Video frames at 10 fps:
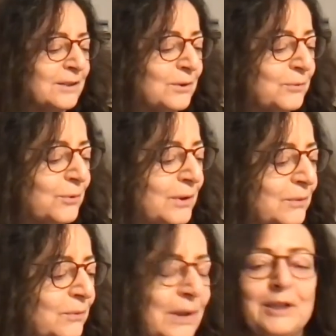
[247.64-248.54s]
you for
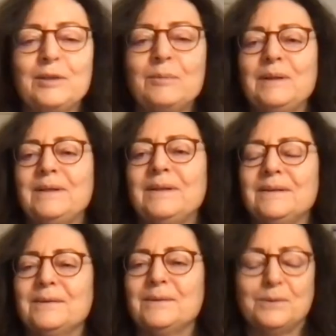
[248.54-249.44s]
inviting me
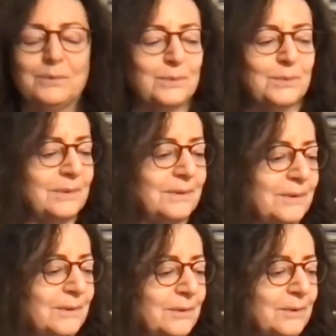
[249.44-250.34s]
uh, to,
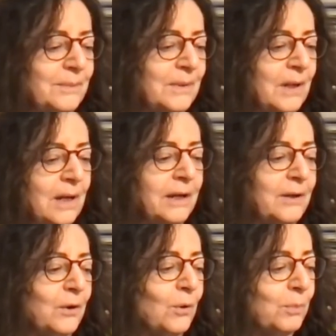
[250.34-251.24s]
uh, I
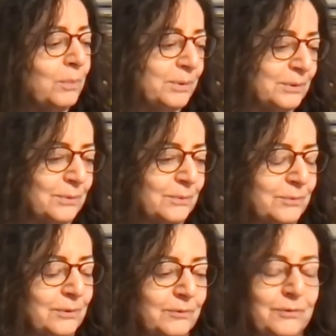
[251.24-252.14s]
hope to
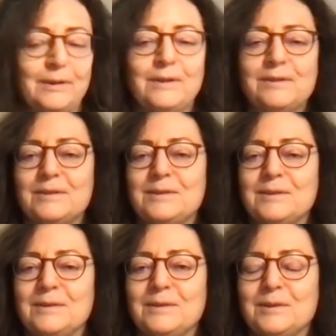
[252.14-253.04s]
fulfill this
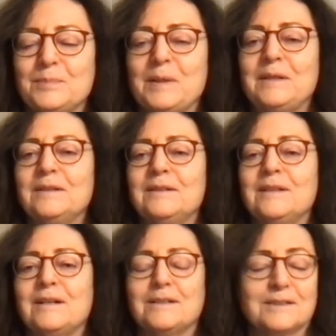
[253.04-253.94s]
uh, splendid
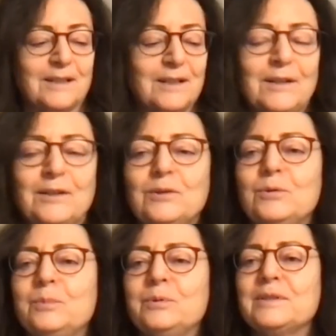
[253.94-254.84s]
task
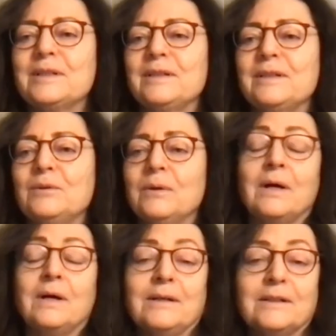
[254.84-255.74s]
to present
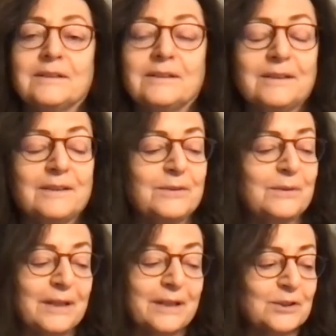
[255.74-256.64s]
Nora Alter and
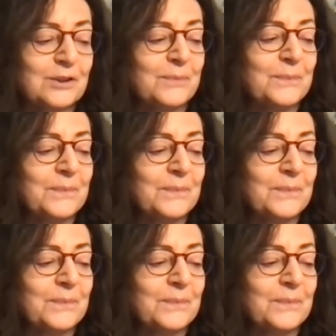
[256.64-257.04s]
her lecture.